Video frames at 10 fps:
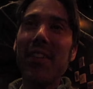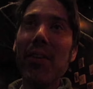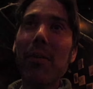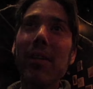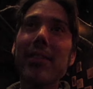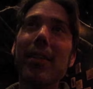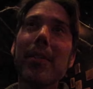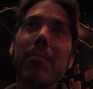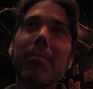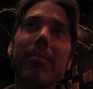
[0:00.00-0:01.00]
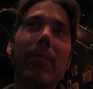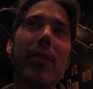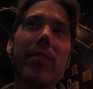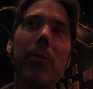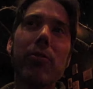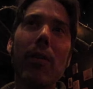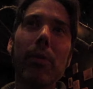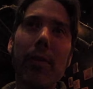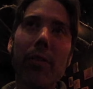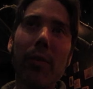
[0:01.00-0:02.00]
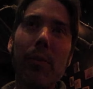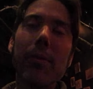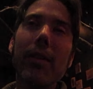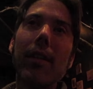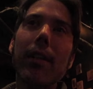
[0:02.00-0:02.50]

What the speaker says: No, as I was sharing with you,